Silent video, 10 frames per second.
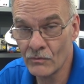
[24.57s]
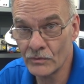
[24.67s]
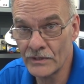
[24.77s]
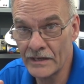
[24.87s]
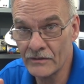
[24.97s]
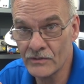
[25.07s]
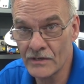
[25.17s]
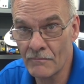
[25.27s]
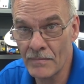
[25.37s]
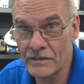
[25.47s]
we'll take it
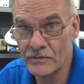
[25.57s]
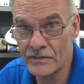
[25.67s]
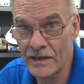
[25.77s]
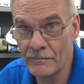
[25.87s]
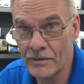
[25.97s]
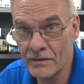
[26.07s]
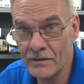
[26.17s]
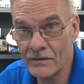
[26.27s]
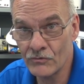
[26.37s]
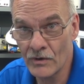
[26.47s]
step by step,
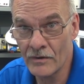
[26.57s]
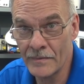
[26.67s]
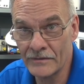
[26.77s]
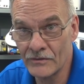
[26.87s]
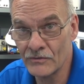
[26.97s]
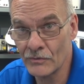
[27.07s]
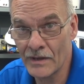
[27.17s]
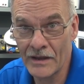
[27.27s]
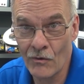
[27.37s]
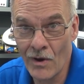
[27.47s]
trying to make this little
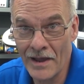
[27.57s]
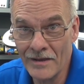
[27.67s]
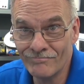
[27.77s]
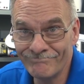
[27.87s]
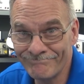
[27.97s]
guy quiet.